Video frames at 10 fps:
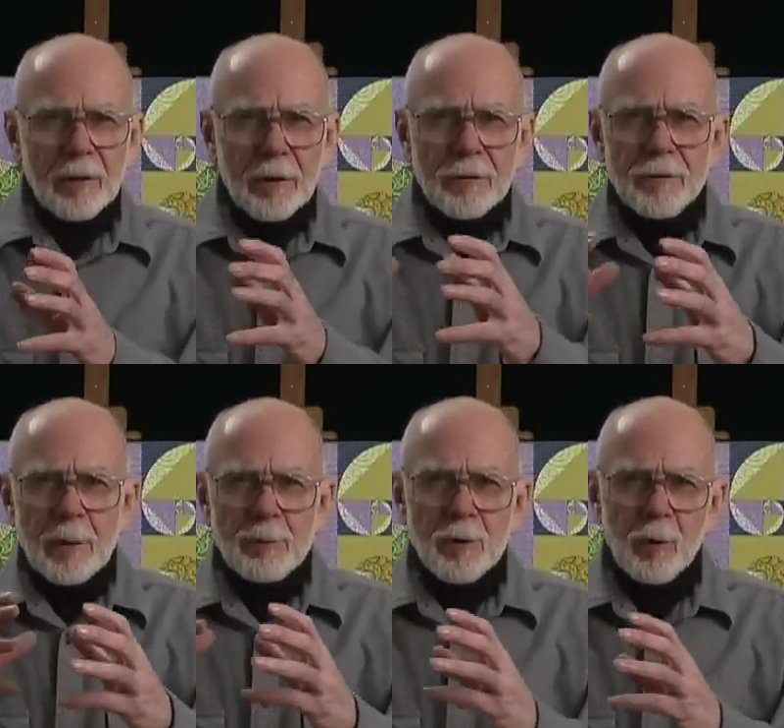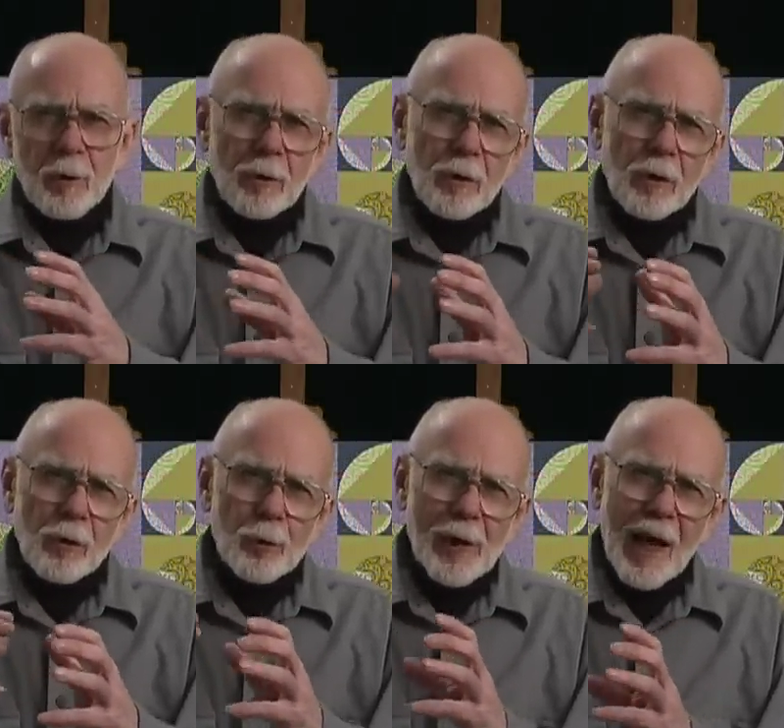the conceptual
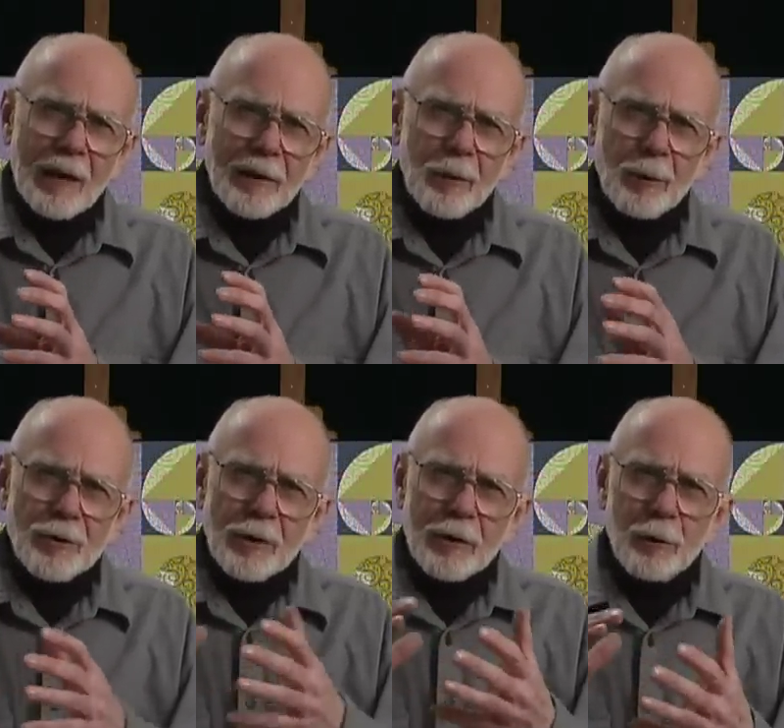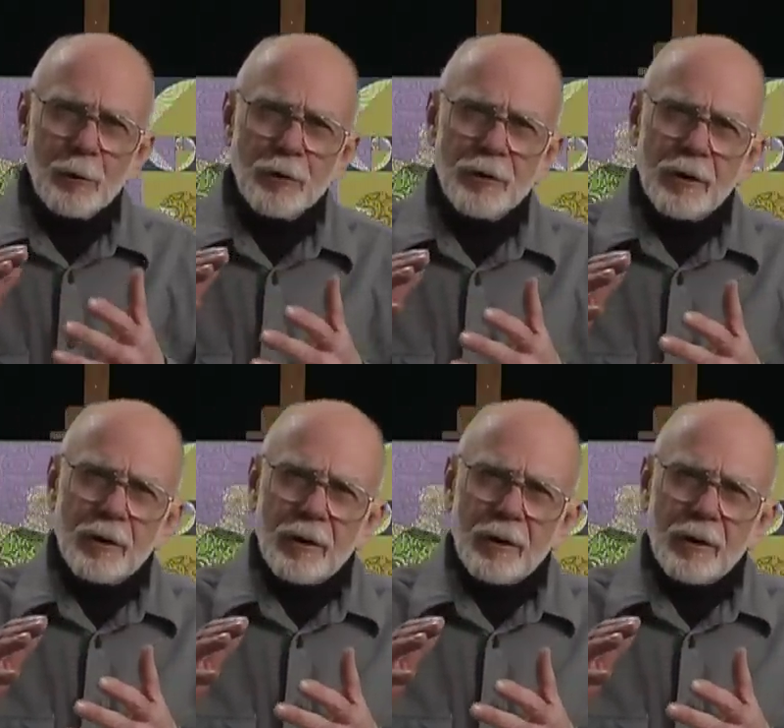reality, which includes